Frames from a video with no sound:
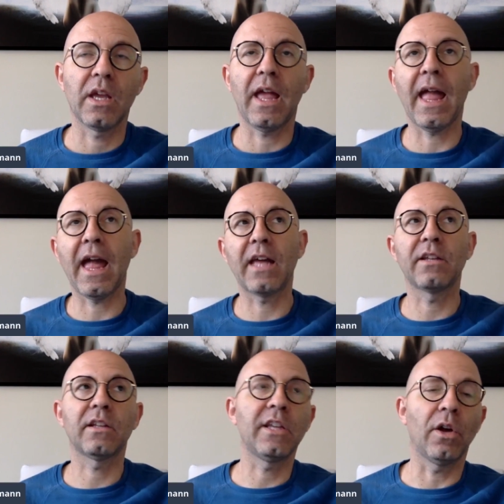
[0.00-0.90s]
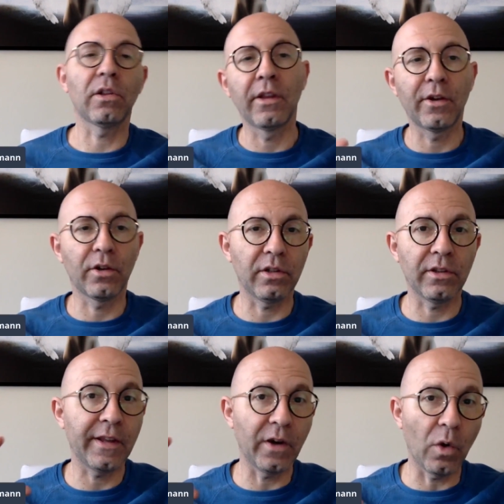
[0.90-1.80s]
And
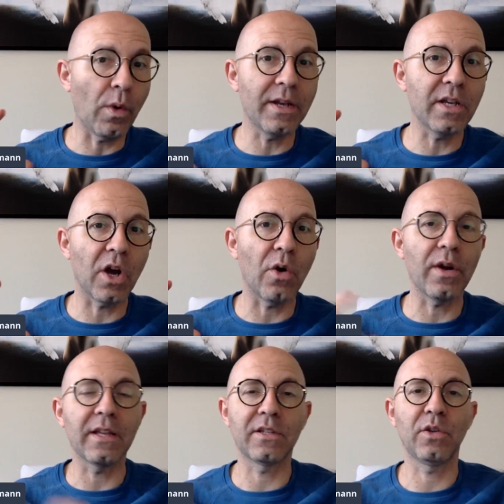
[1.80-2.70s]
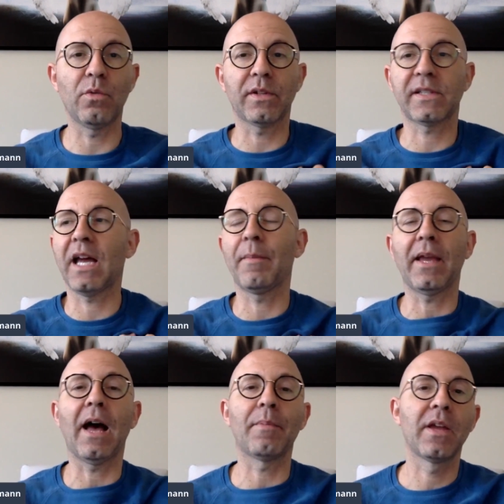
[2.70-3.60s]
little window into what's
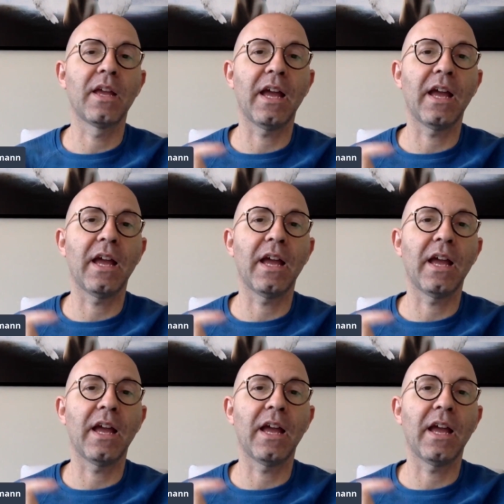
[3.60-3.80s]
coming up.